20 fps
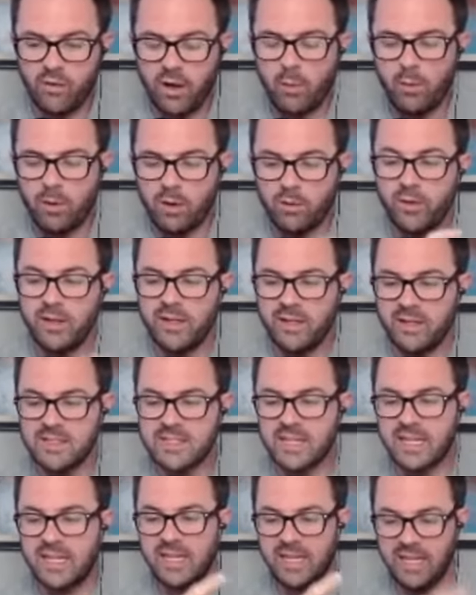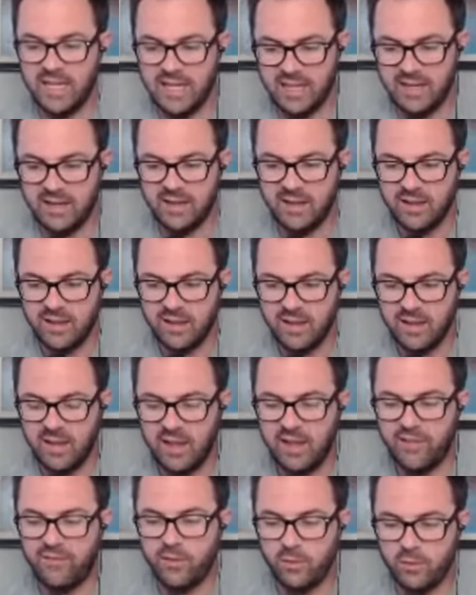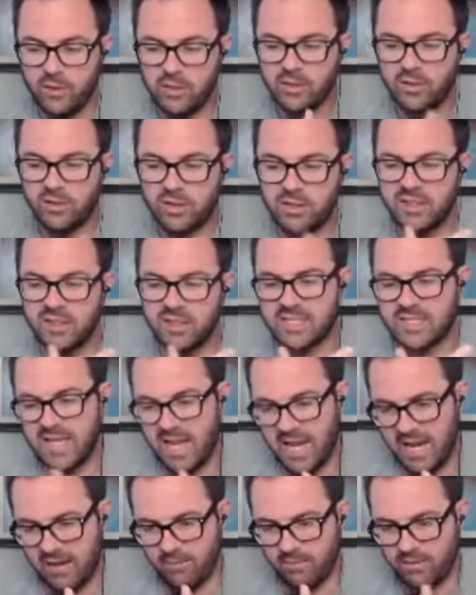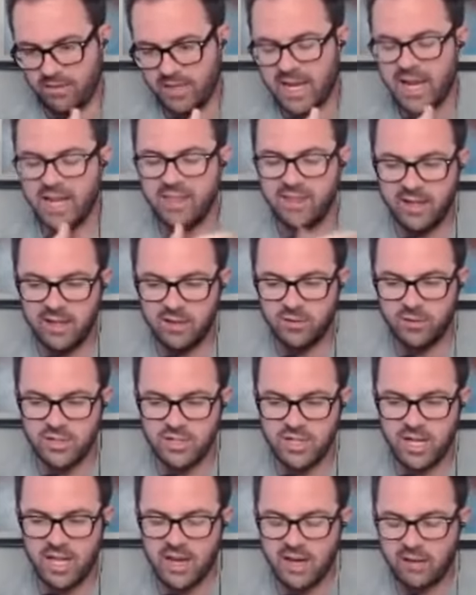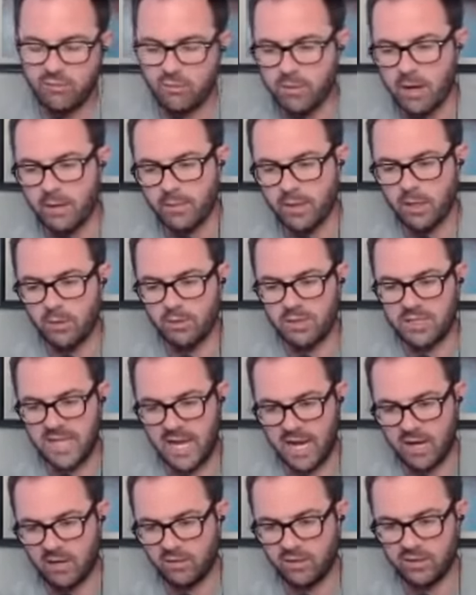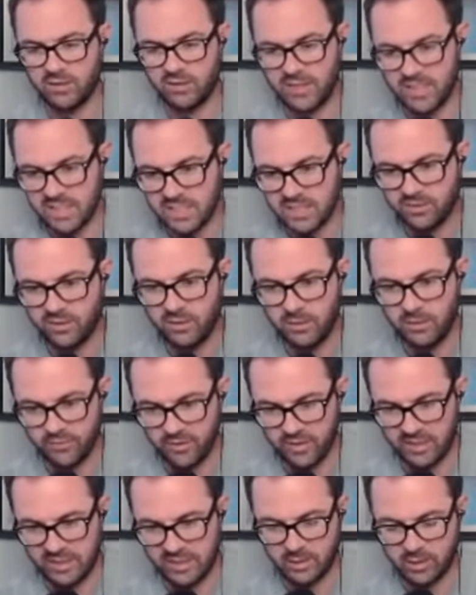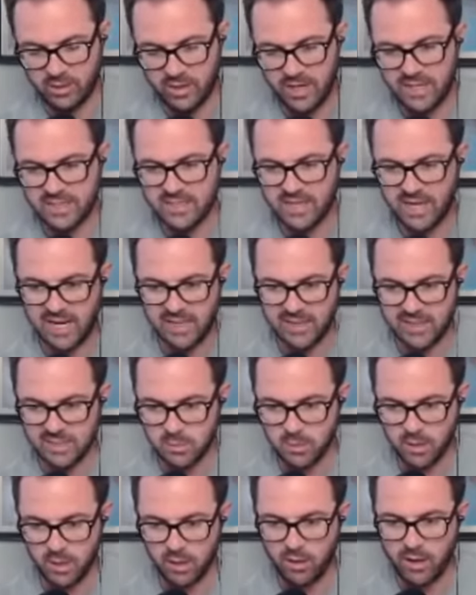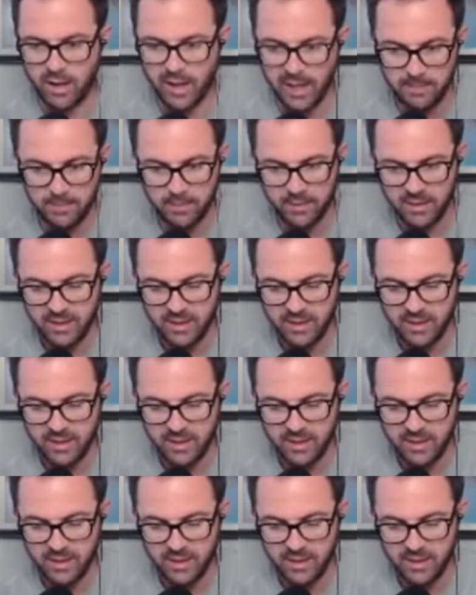I wonder if we did this again, if it would look the same. Like I think Christianity would probably go mm-hmm. down the list a little bit for Democrats and atheists would go up.